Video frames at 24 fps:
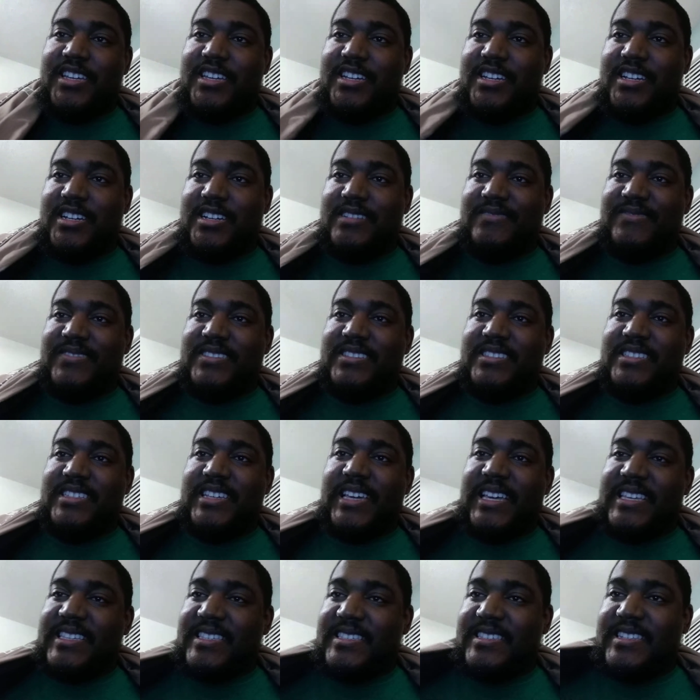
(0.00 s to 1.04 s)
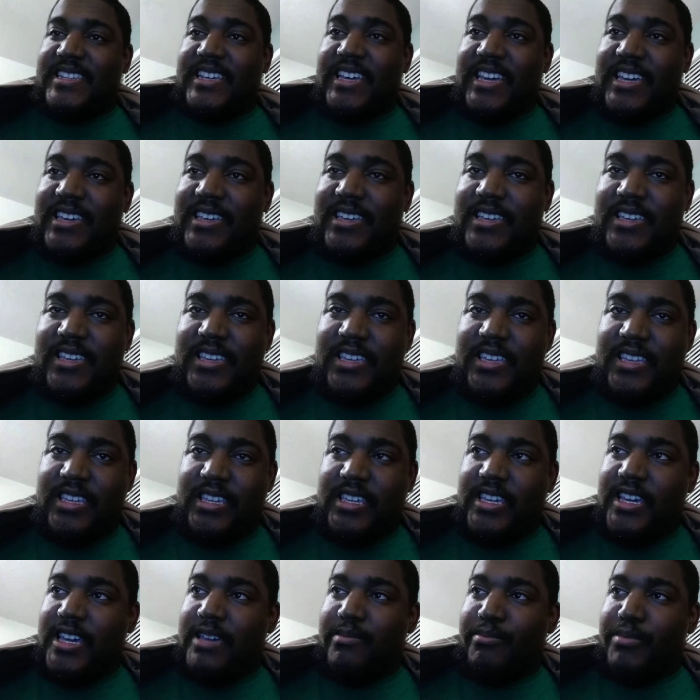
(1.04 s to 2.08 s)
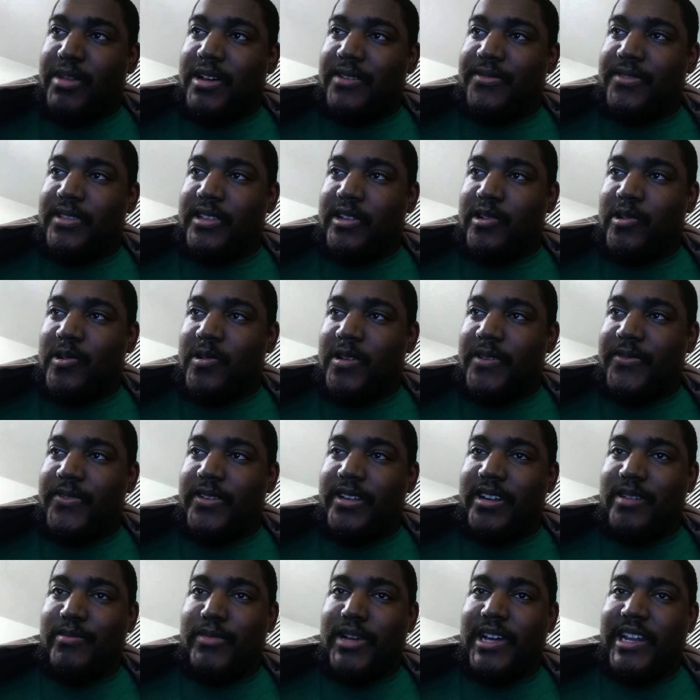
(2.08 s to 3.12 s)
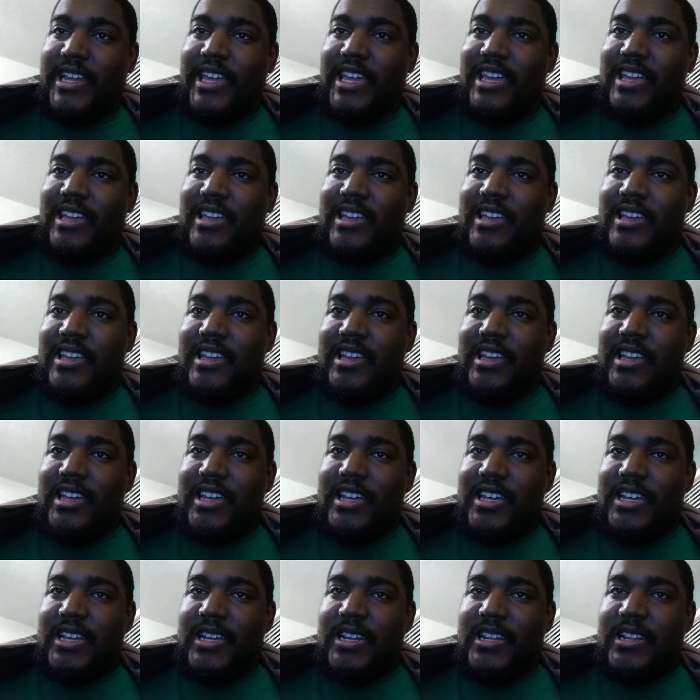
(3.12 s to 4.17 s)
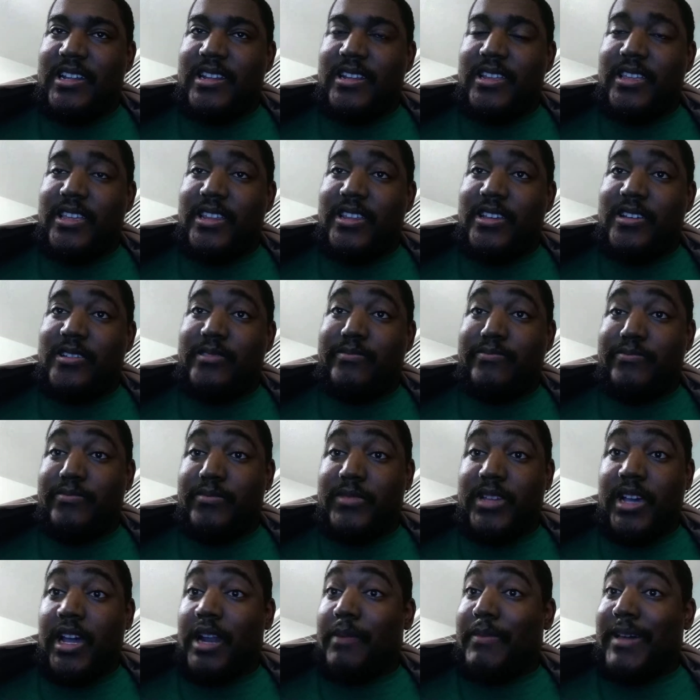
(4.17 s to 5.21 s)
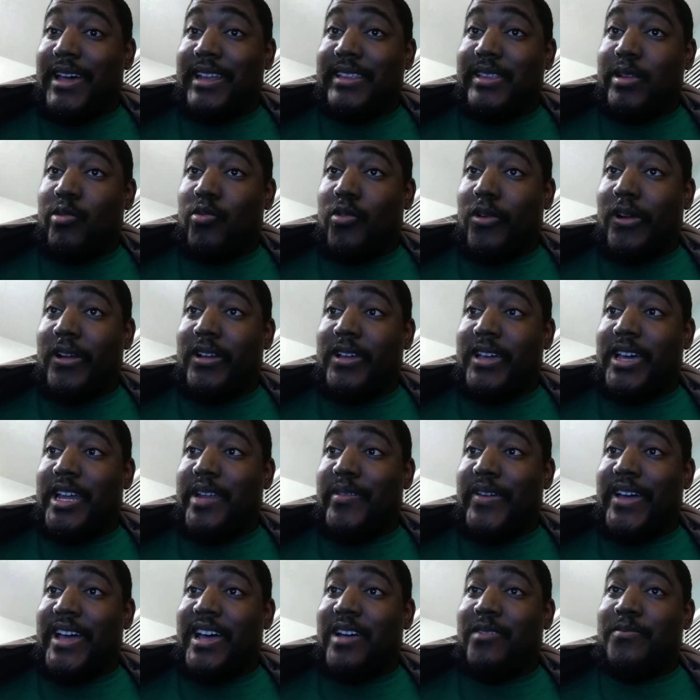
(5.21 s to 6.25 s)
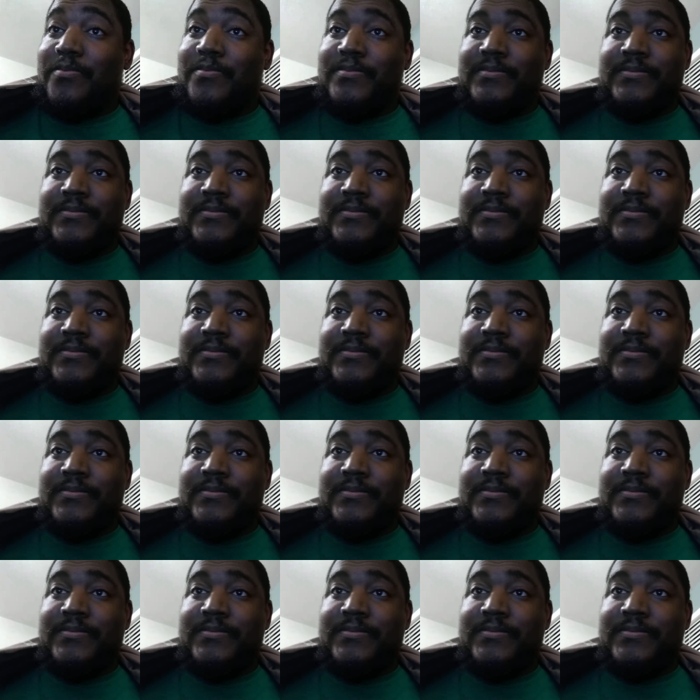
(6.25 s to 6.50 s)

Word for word: Um, Texas Tech gave Buffalo a run for their money, and you know got them out. The, got them out.